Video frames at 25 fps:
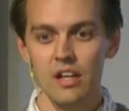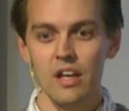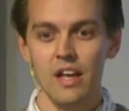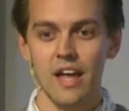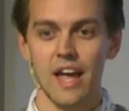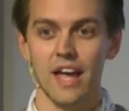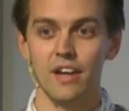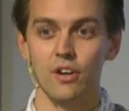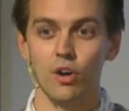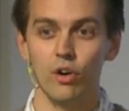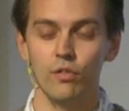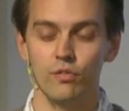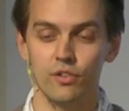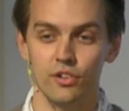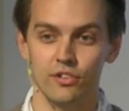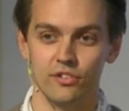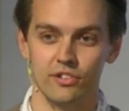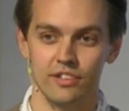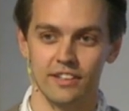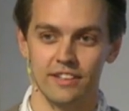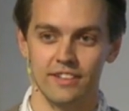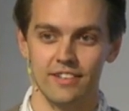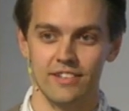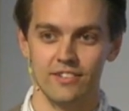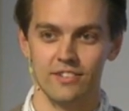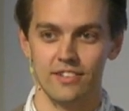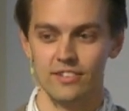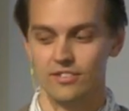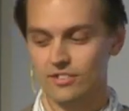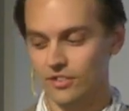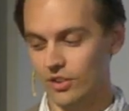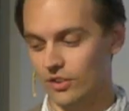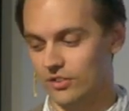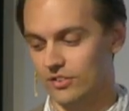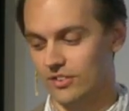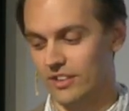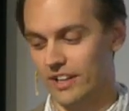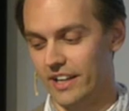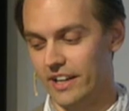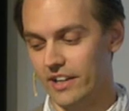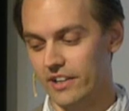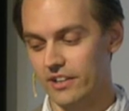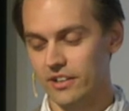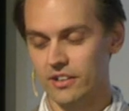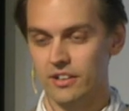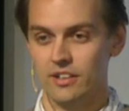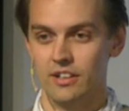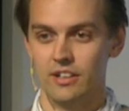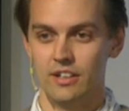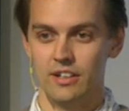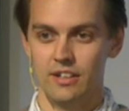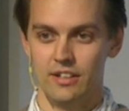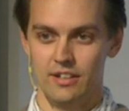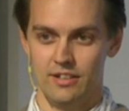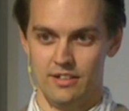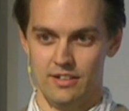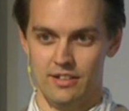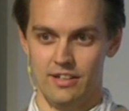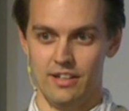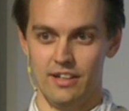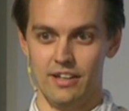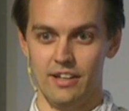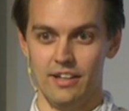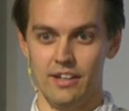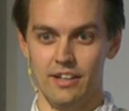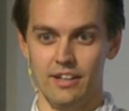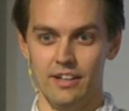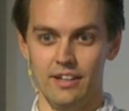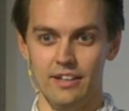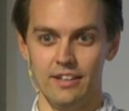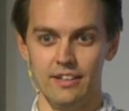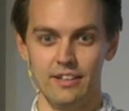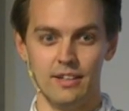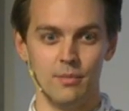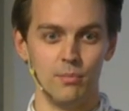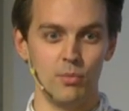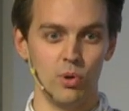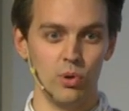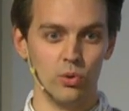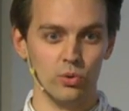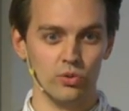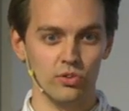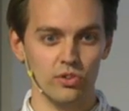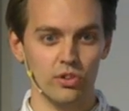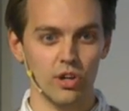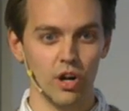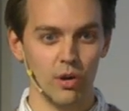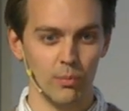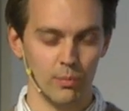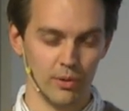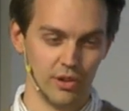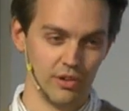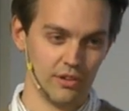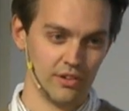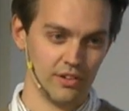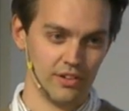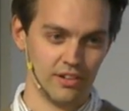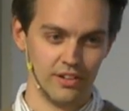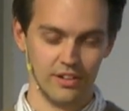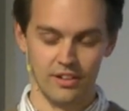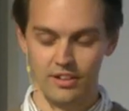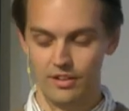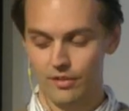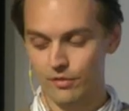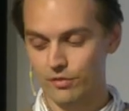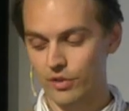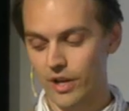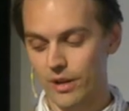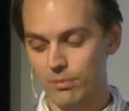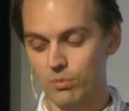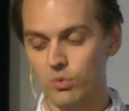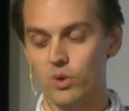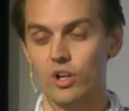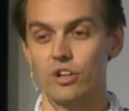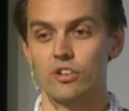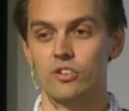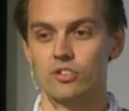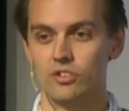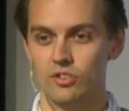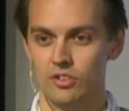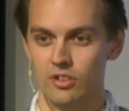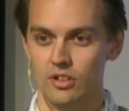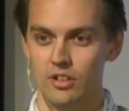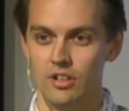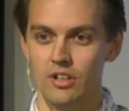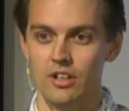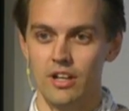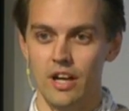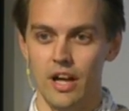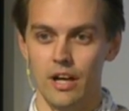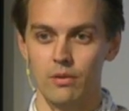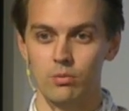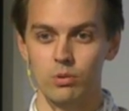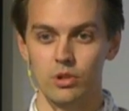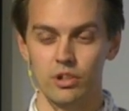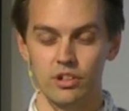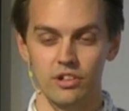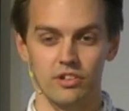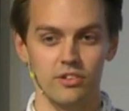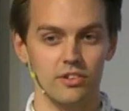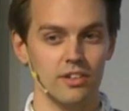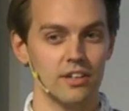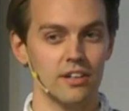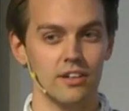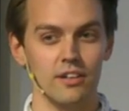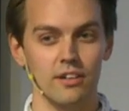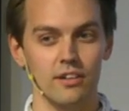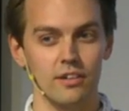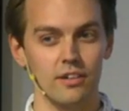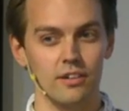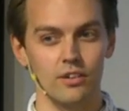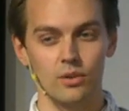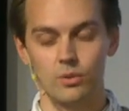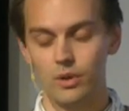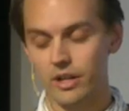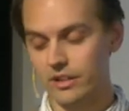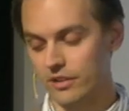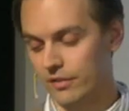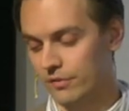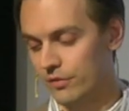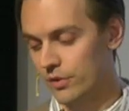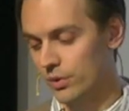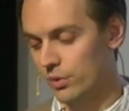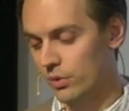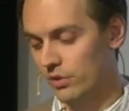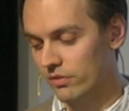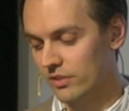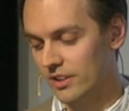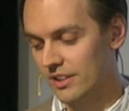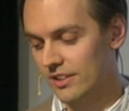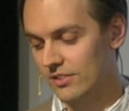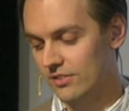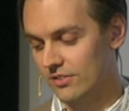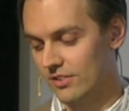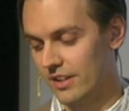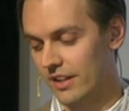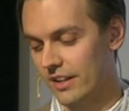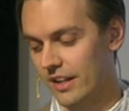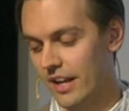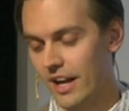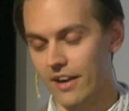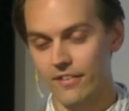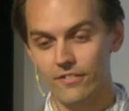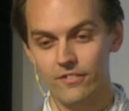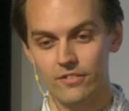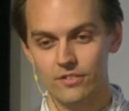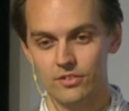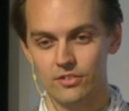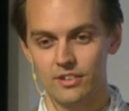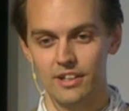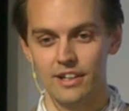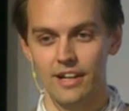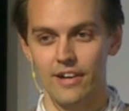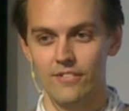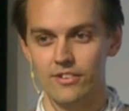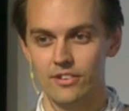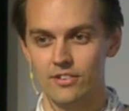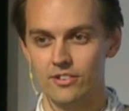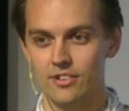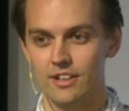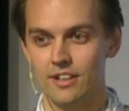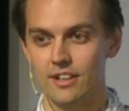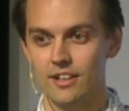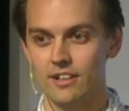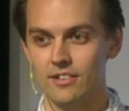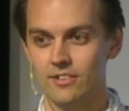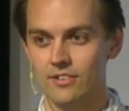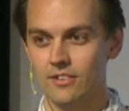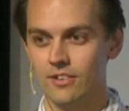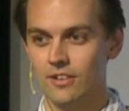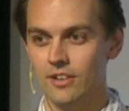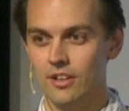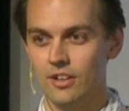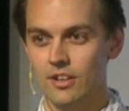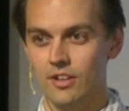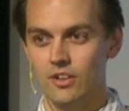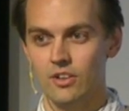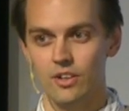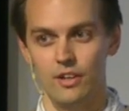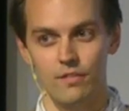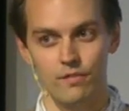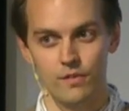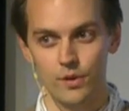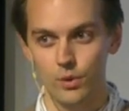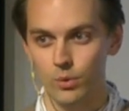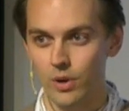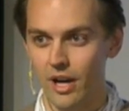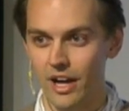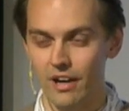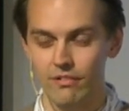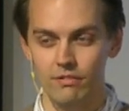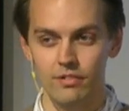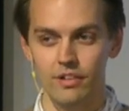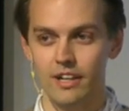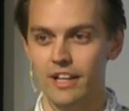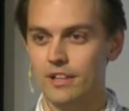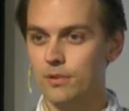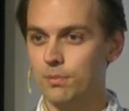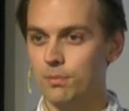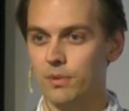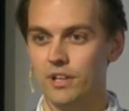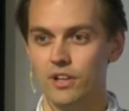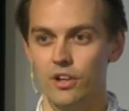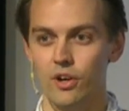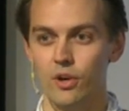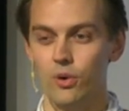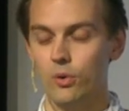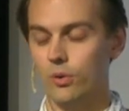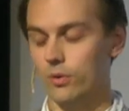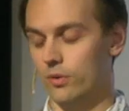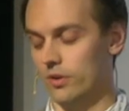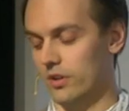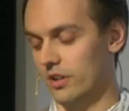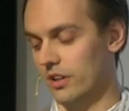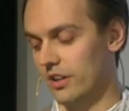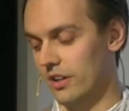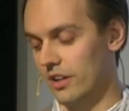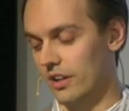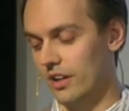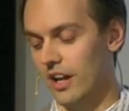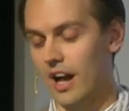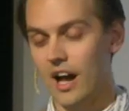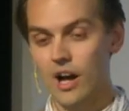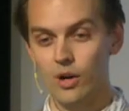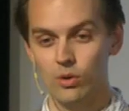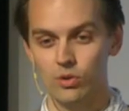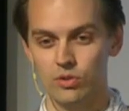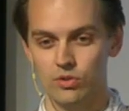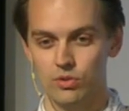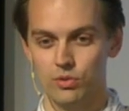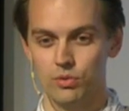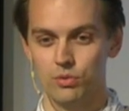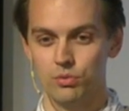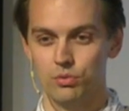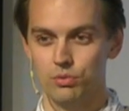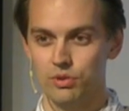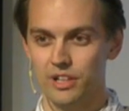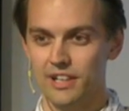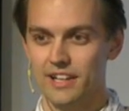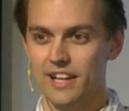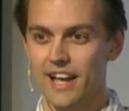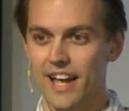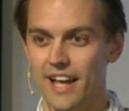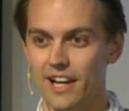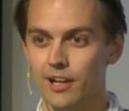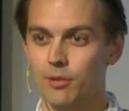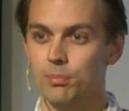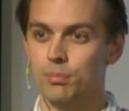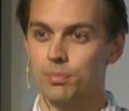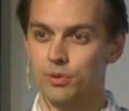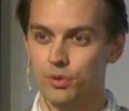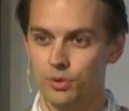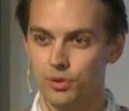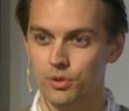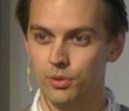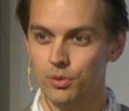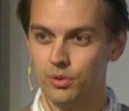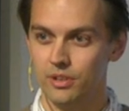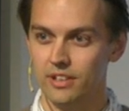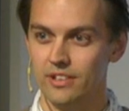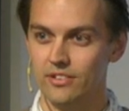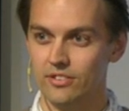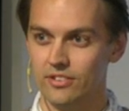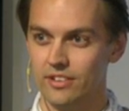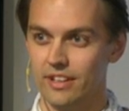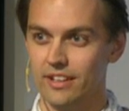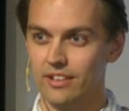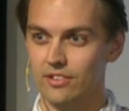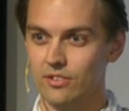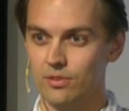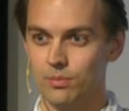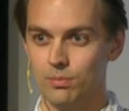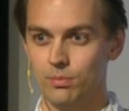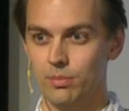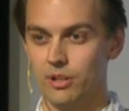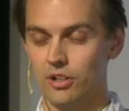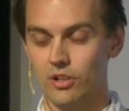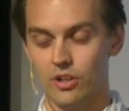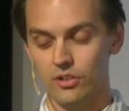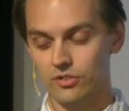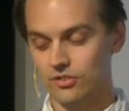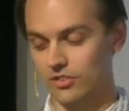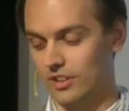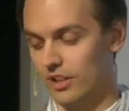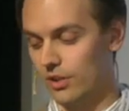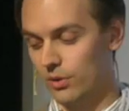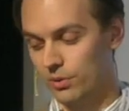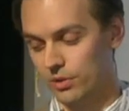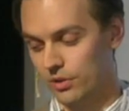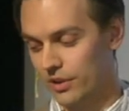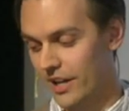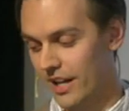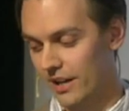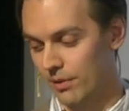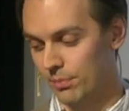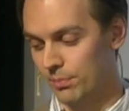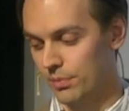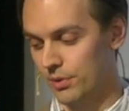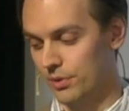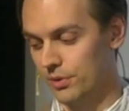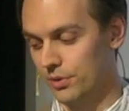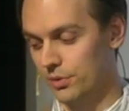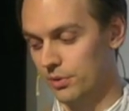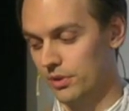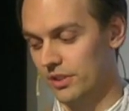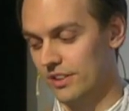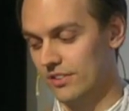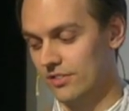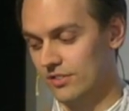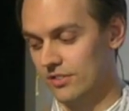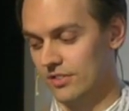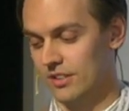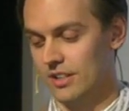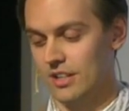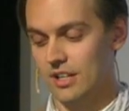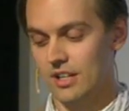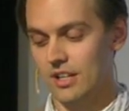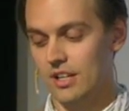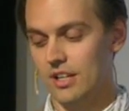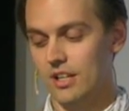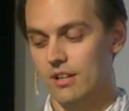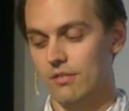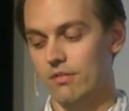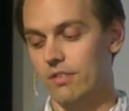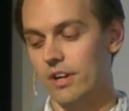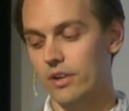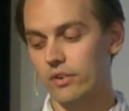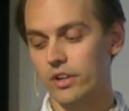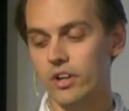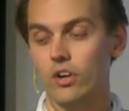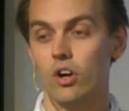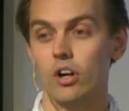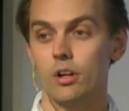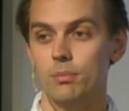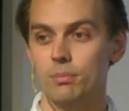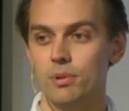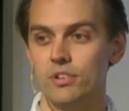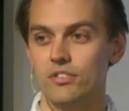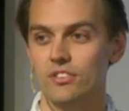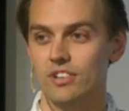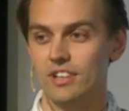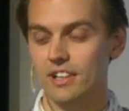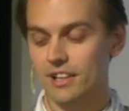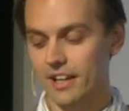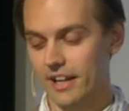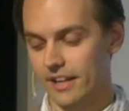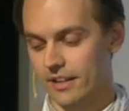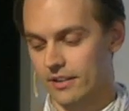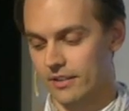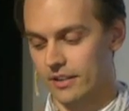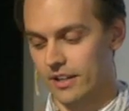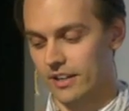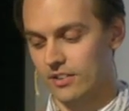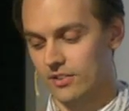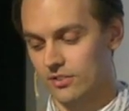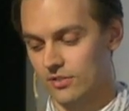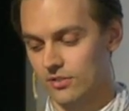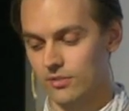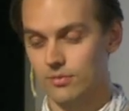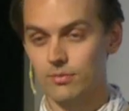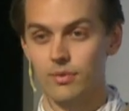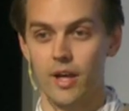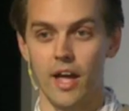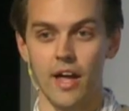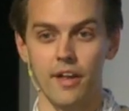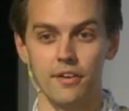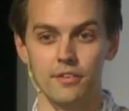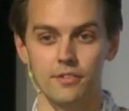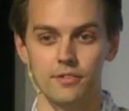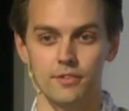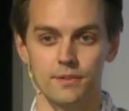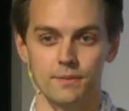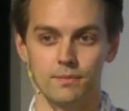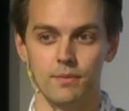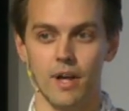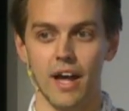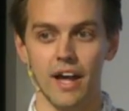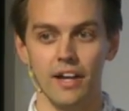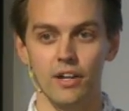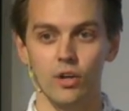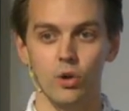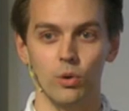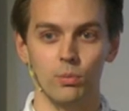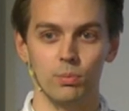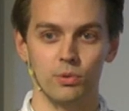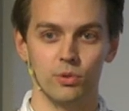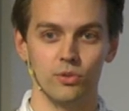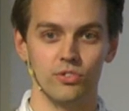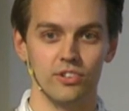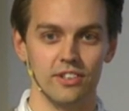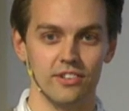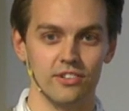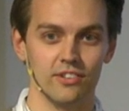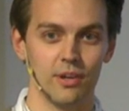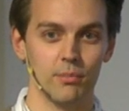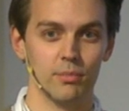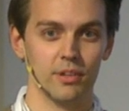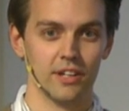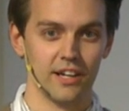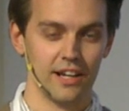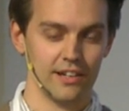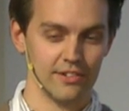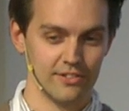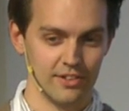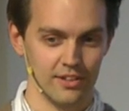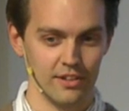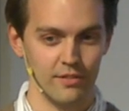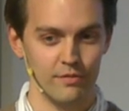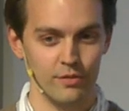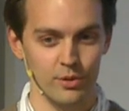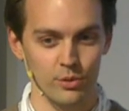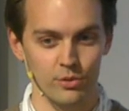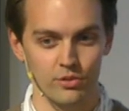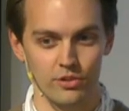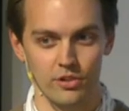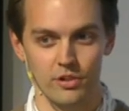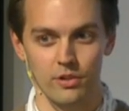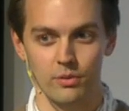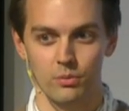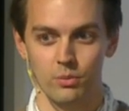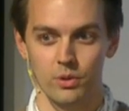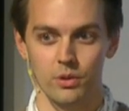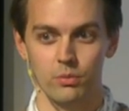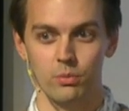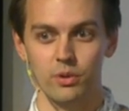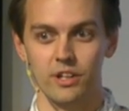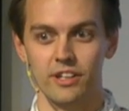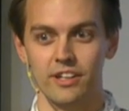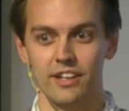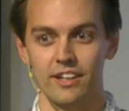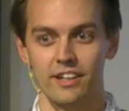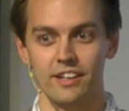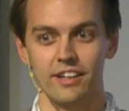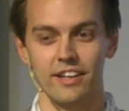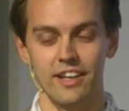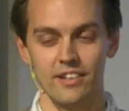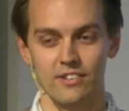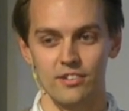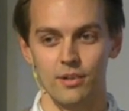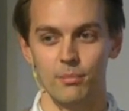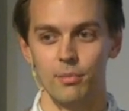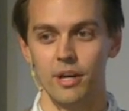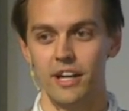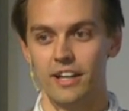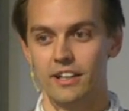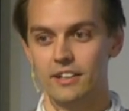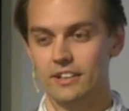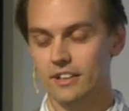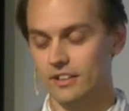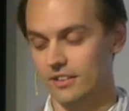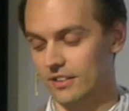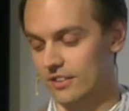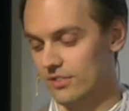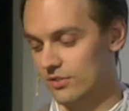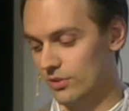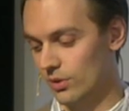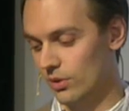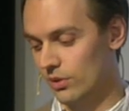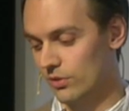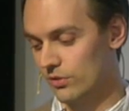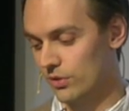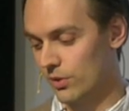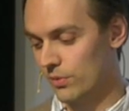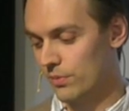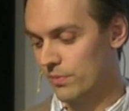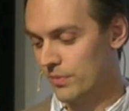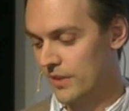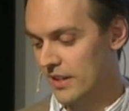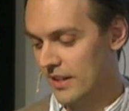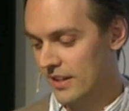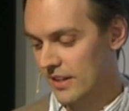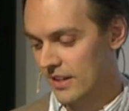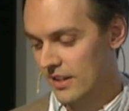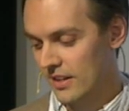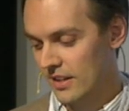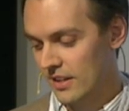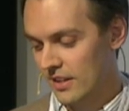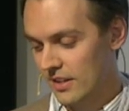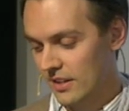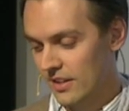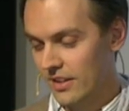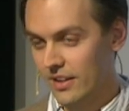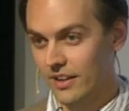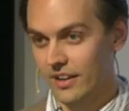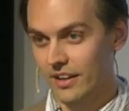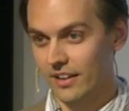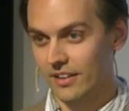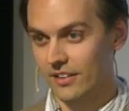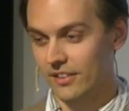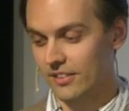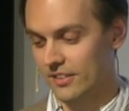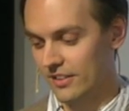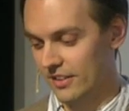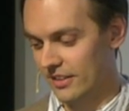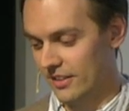And obviously, this is not there in the most common frameworks. I worked in quite a few of these, and I still haven't seen it. If you have, let me know how to really help you do these things, because they only help you do these very RPC-like things. And I hope to see something else in the future where we can get some aid in this also. And